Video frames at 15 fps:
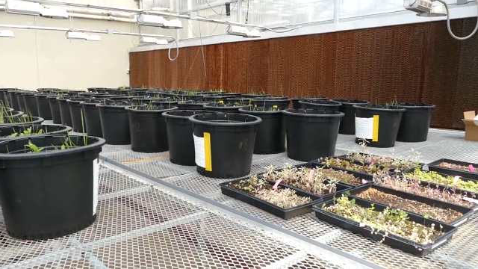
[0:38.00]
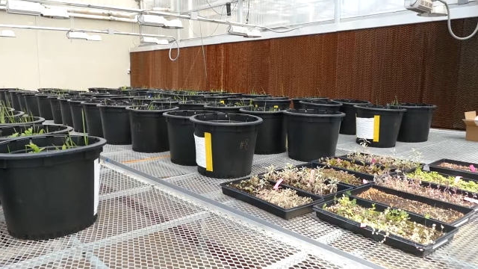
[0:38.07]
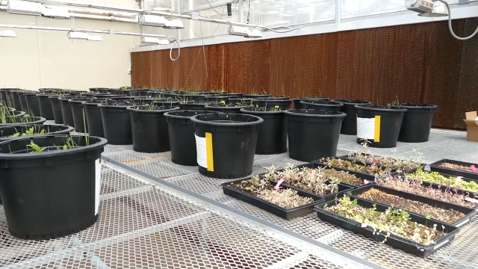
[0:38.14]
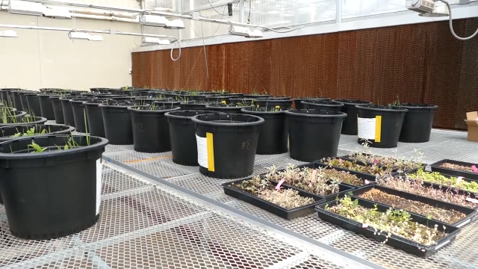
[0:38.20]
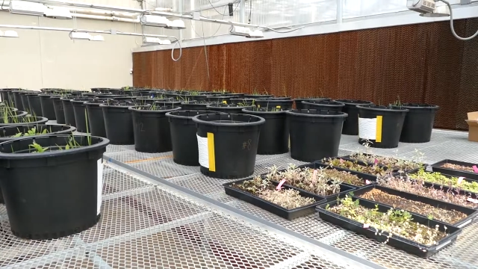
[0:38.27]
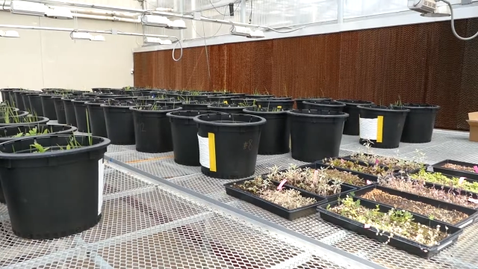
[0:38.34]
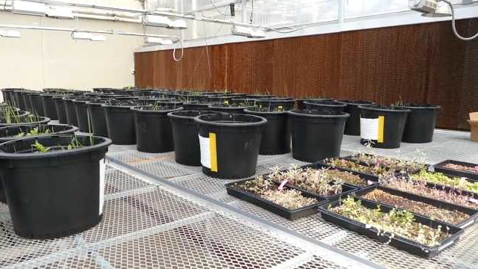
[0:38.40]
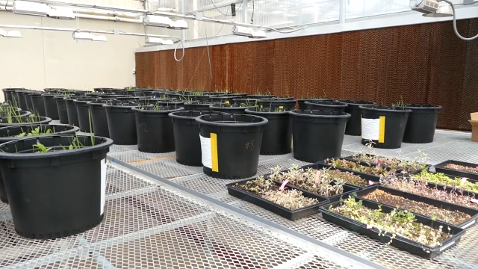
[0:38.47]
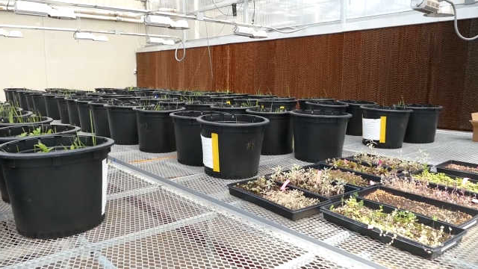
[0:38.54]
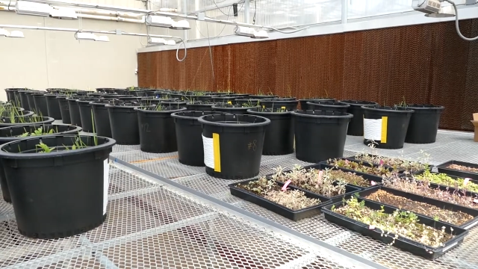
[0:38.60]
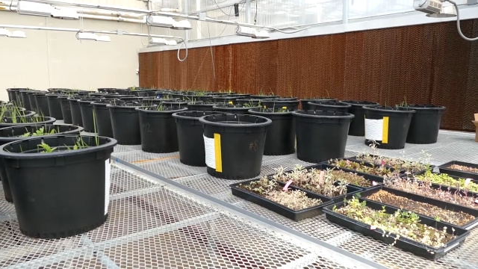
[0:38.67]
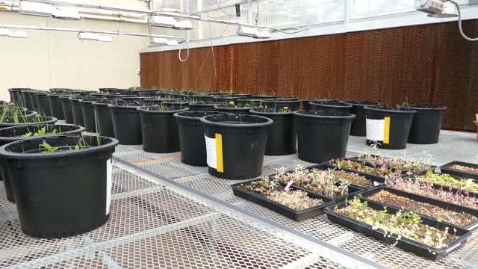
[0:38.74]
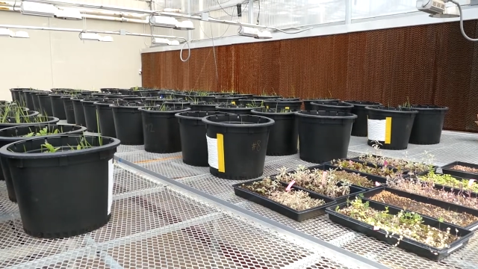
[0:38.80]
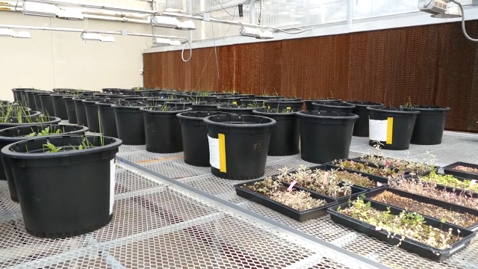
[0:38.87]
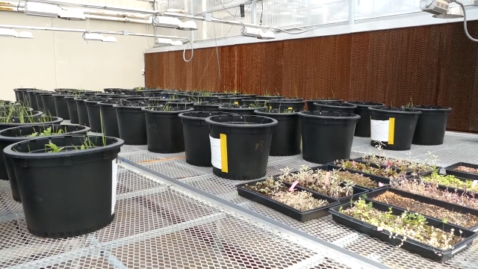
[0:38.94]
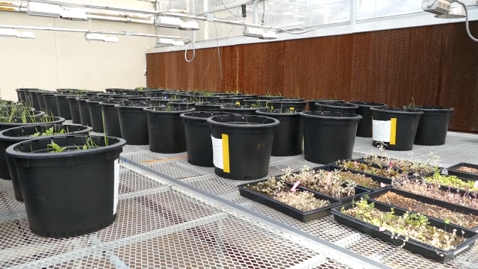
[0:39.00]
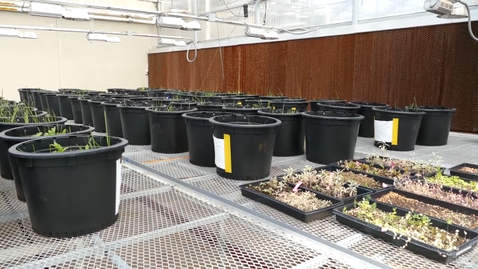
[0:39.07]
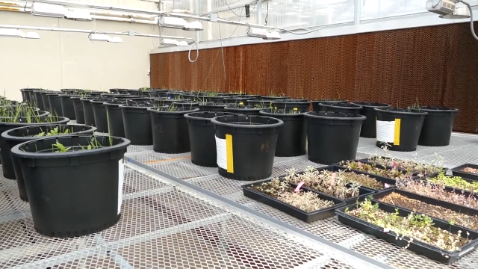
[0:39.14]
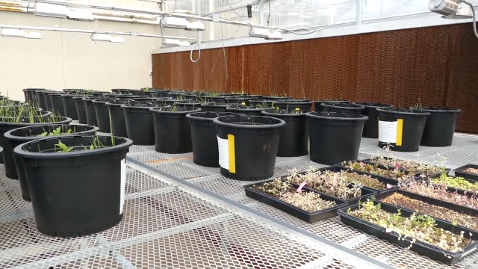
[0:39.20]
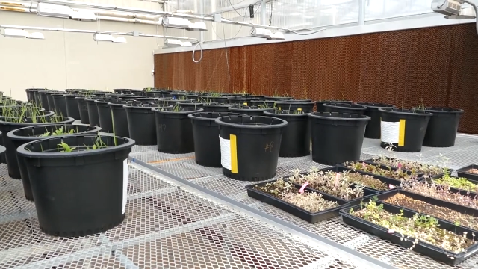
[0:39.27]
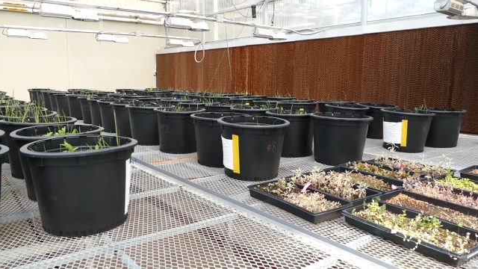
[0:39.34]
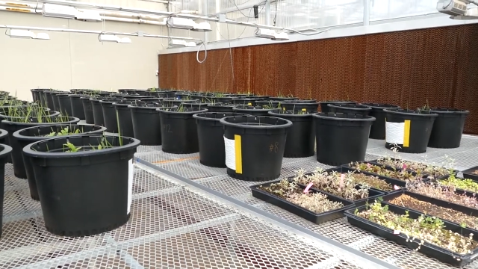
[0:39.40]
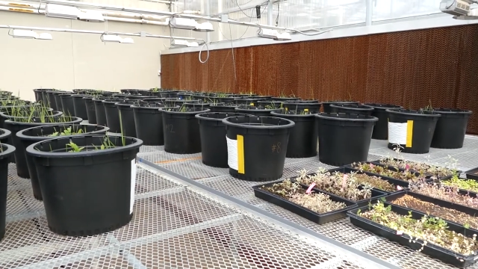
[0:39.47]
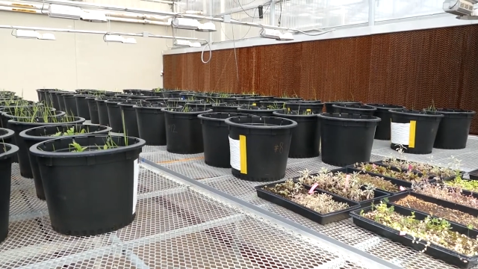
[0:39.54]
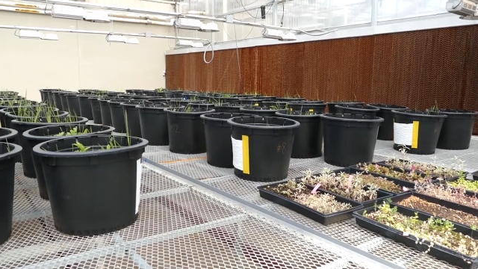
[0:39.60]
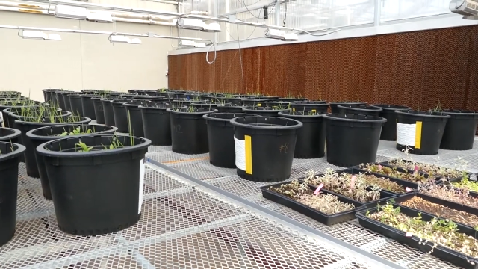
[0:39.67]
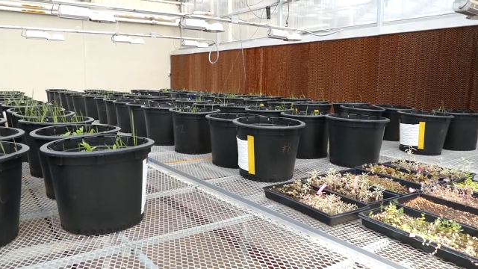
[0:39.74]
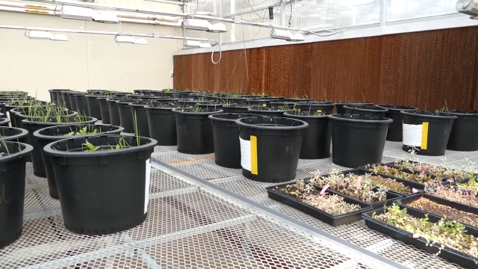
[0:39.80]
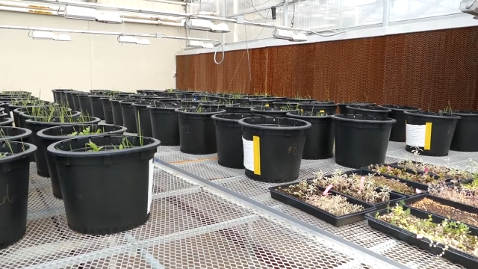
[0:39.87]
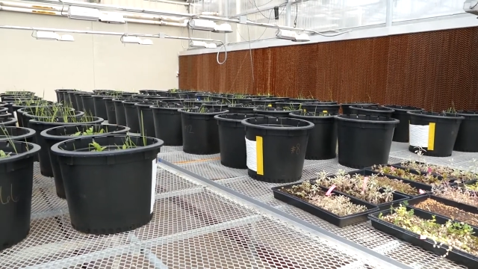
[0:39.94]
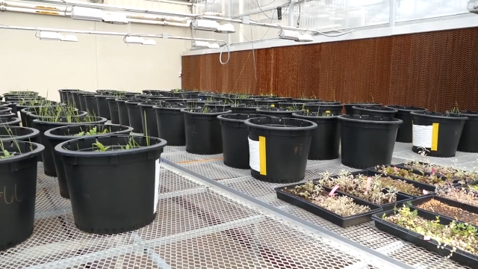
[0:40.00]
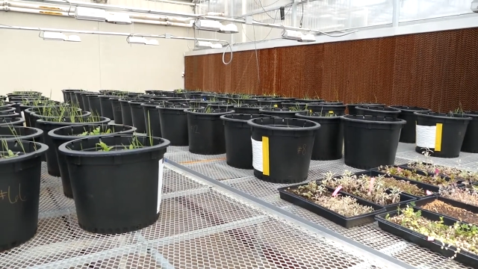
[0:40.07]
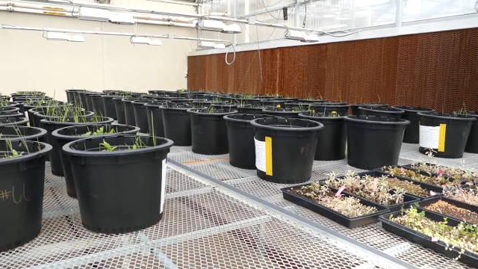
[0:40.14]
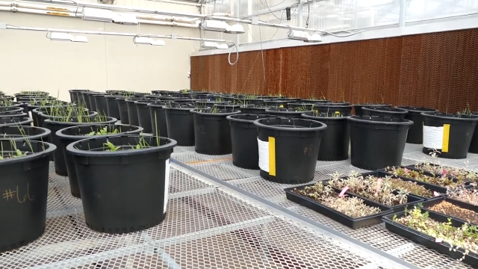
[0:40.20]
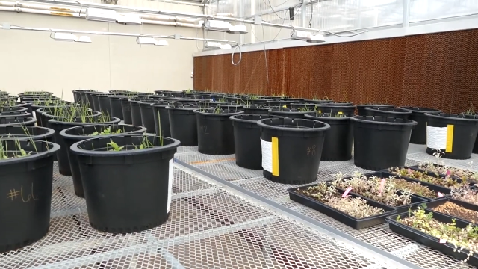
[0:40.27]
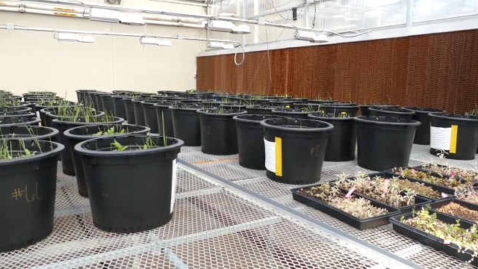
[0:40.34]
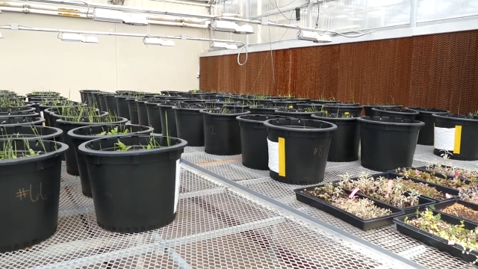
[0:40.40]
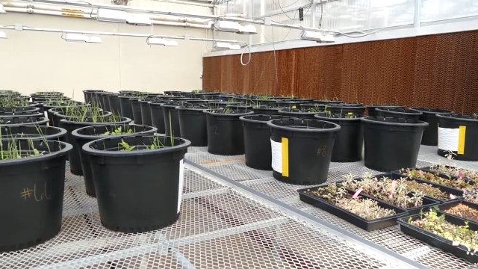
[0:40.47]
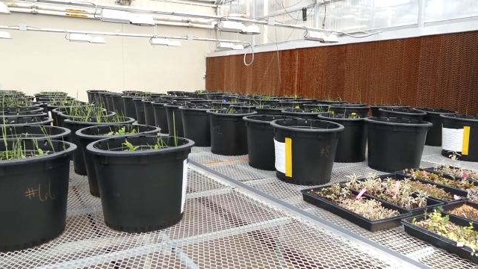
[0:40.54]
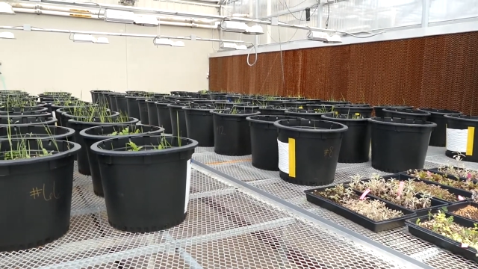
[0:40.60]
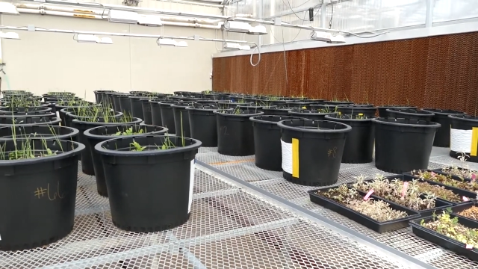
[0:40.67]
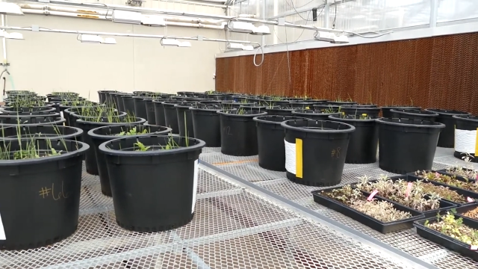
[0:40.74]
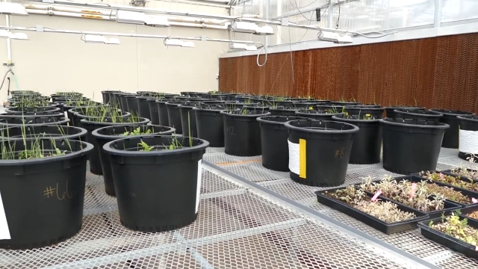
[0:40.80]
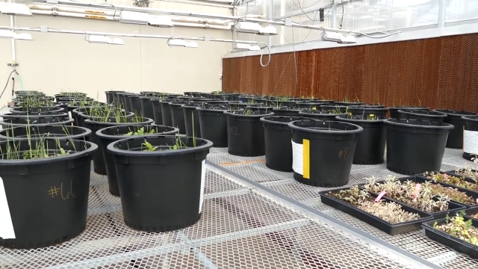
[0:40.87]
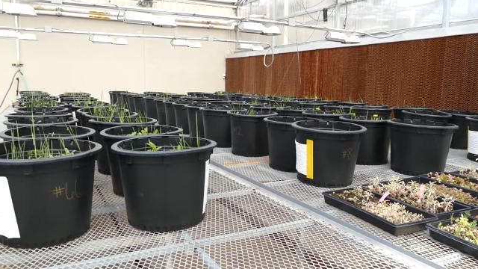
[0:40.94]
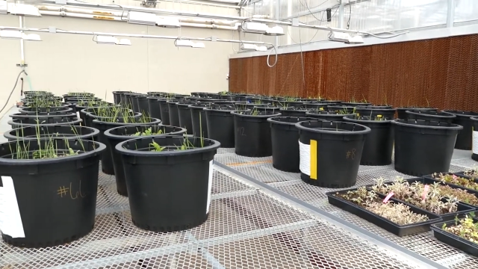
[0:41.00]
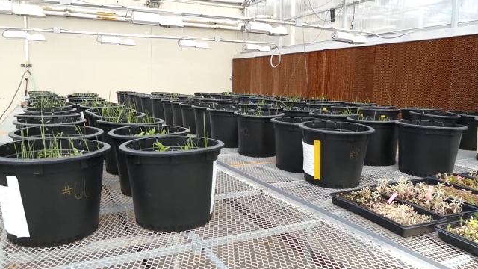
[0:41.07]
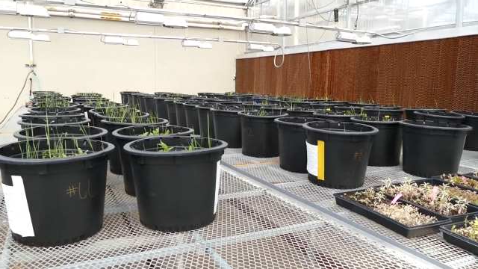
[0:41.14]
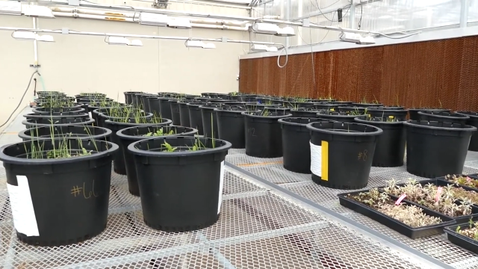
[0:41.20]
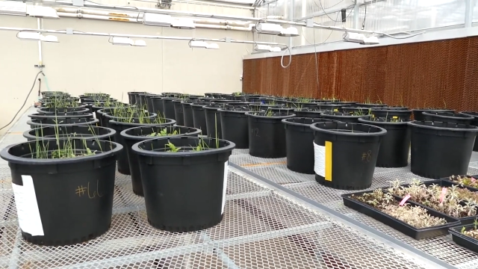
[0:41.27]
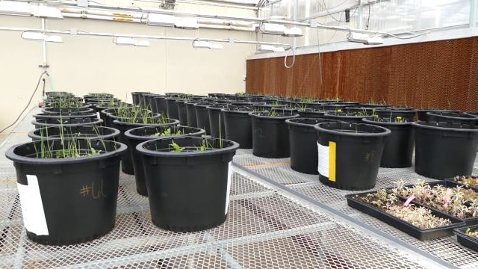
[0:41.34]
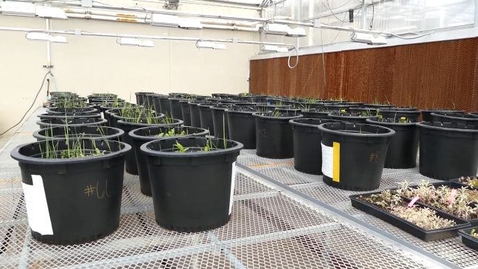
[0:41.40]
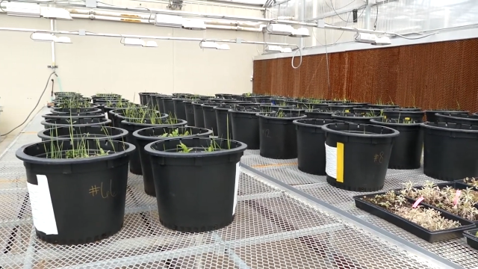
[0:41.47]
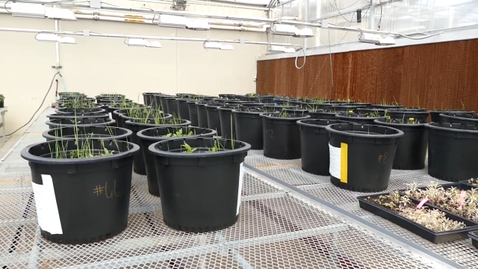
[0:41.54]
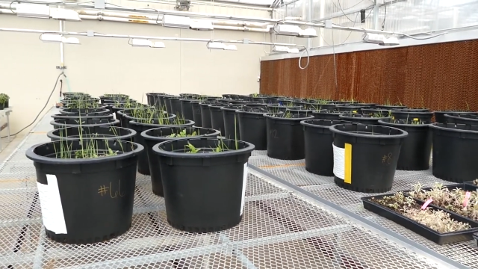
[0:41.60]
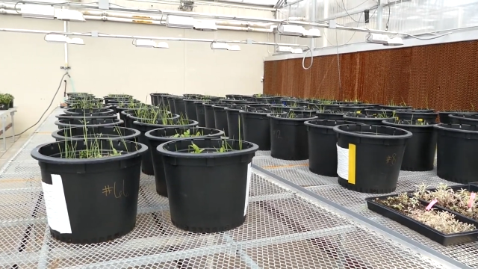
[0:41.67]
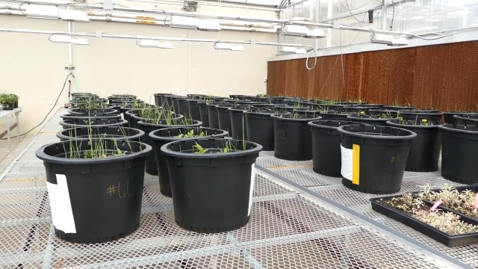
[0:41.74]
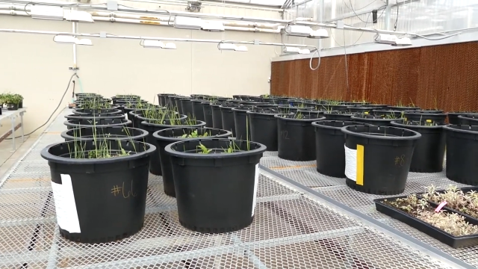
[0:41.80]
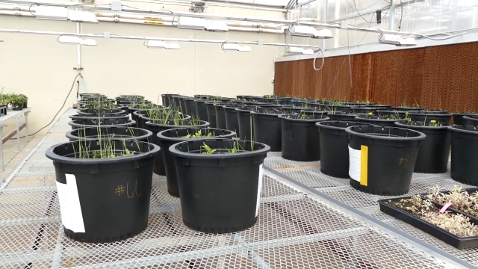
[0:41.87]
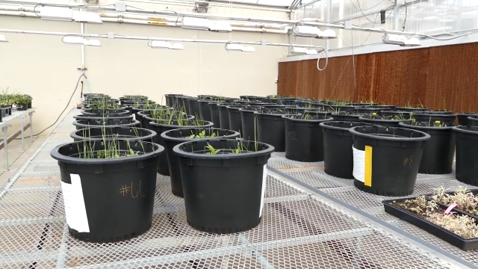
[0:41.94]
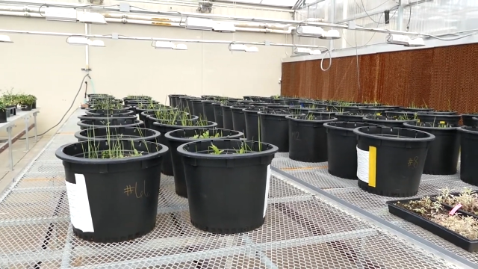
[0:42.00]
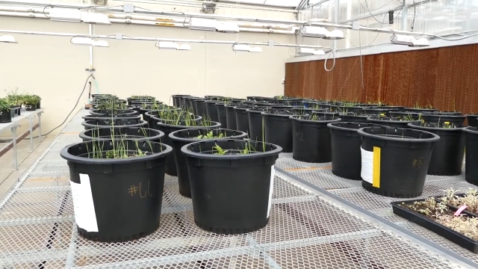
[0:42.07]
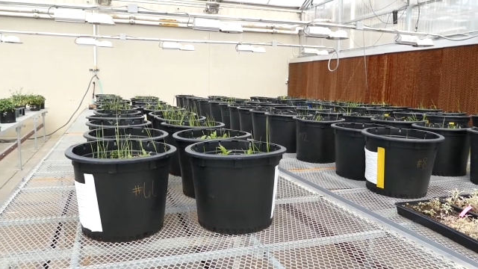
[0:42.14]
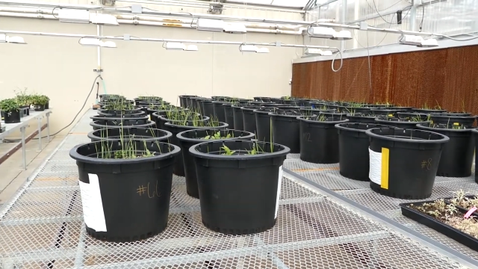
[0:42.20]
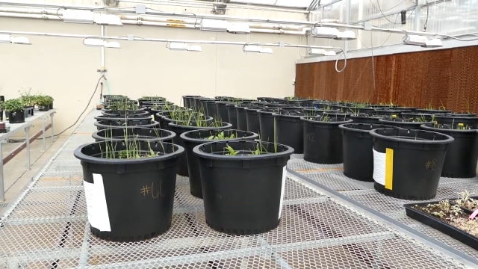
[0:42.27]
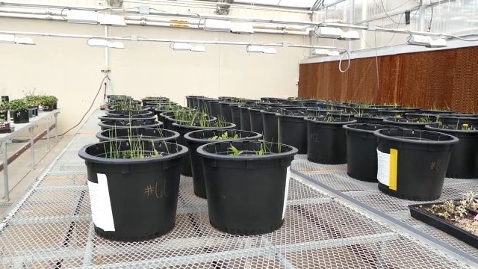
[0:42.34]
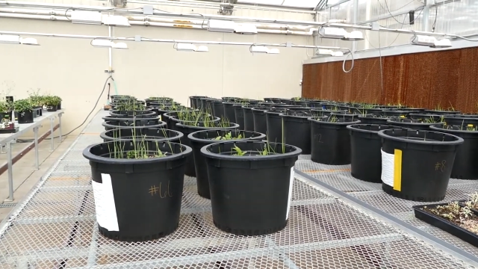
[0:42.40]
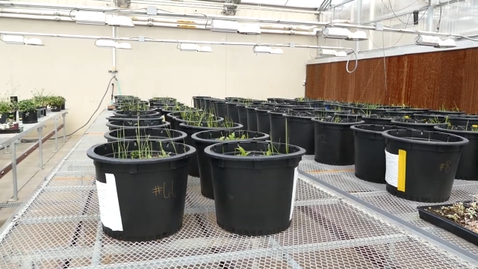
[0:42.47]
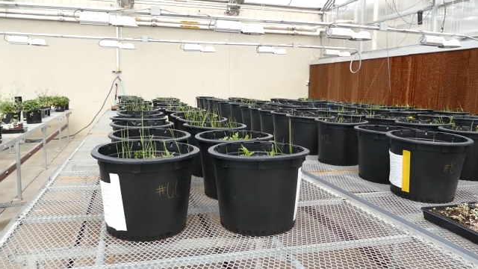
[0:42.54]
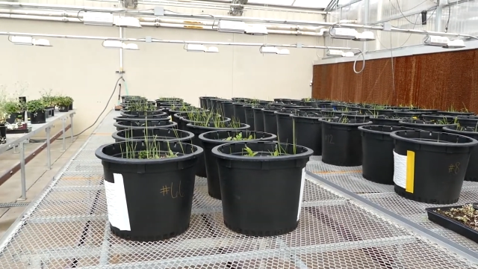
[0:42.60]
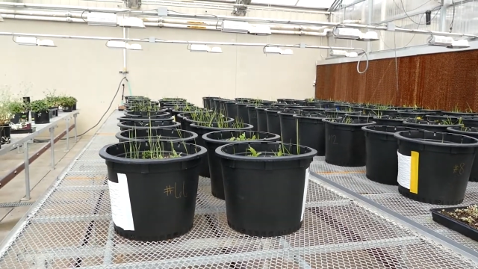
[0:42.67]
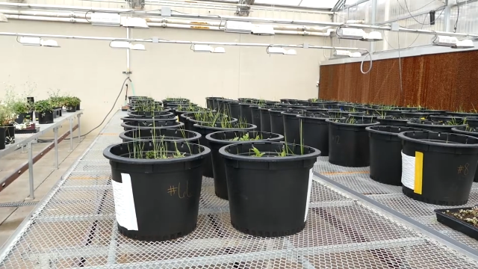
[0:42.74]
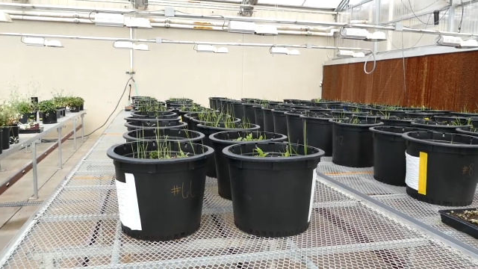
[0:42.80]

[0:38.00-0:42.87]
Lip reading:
Nobody's mouth can be seen.